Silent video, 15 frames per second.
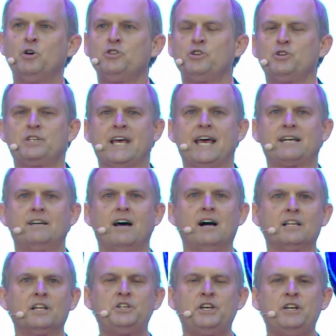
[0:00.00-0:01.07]
who do
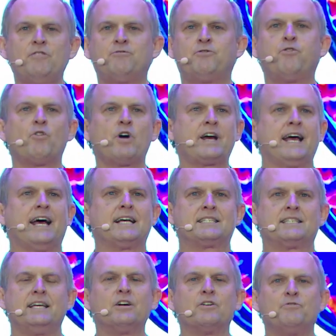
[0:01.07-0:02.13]
technology
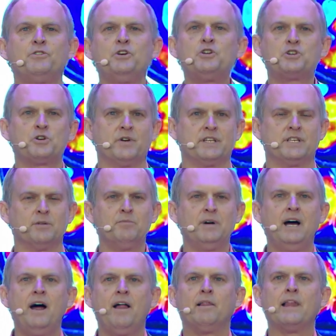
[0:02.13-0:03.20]
forecasting and futurism,
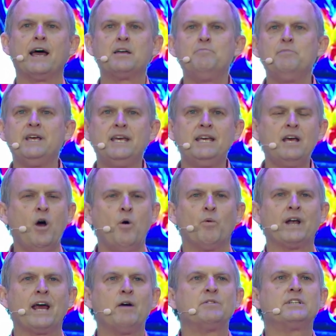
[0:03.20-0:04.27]
like me,
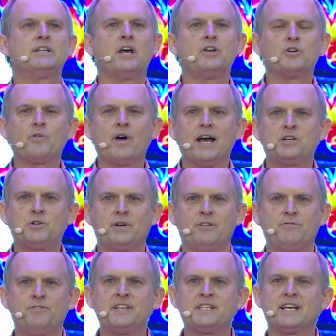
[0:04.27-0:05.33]
when I was an undergraduate in
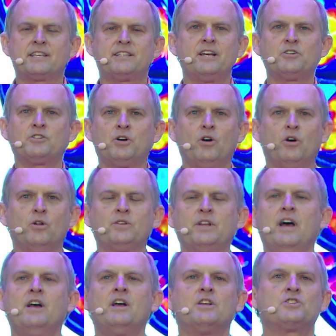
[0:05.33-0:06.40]
physics, they're told
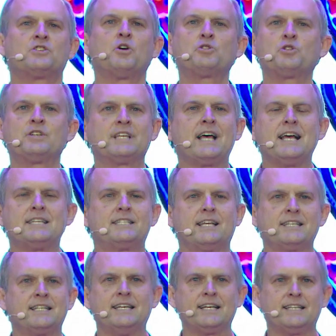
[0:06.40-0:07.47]
social science
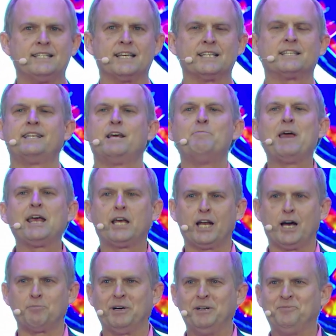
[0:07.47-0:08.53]
doesn't exist. They make it
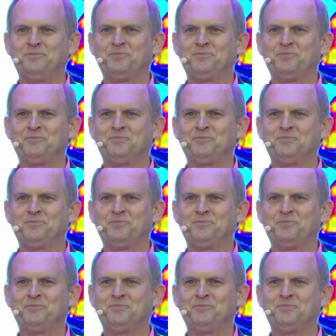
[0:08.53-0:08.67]
up.